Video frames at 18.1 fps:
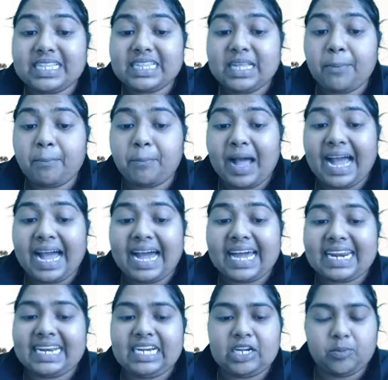the
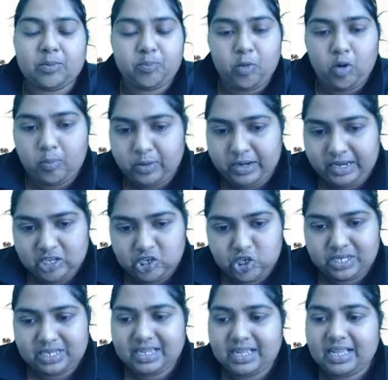parent
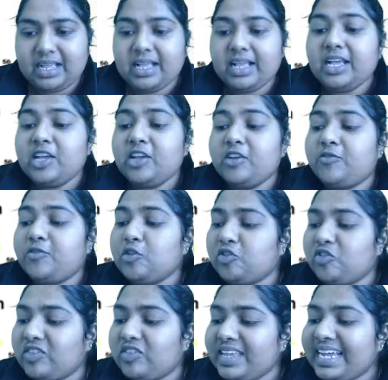population. If
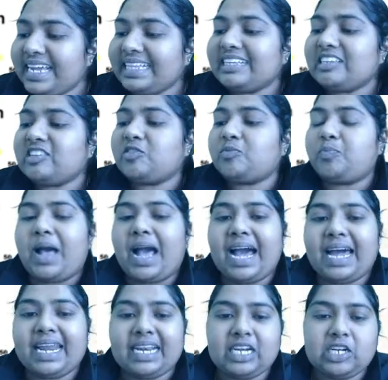you see this
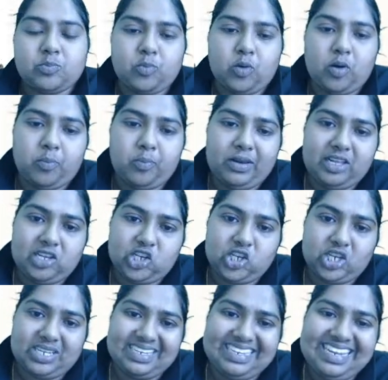parent
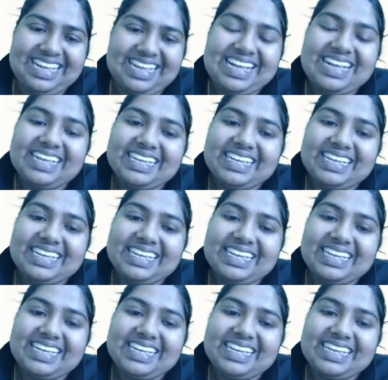population,